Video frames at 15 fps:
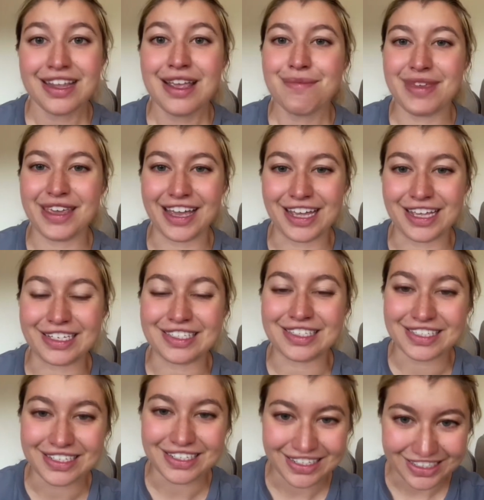
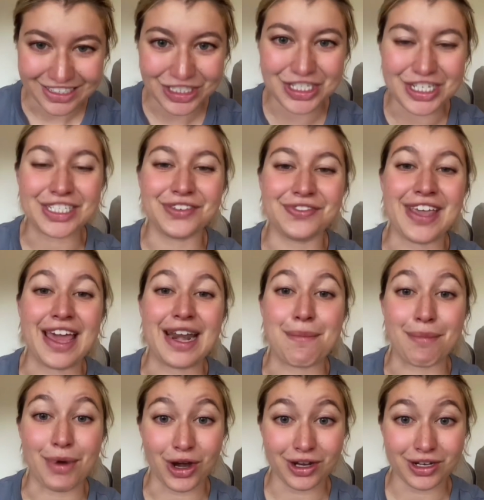because she is Vienna
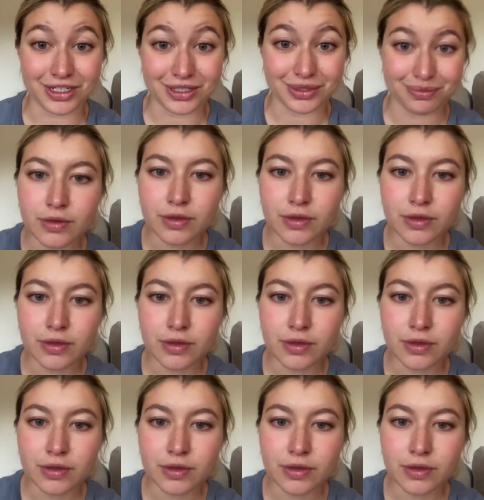marked.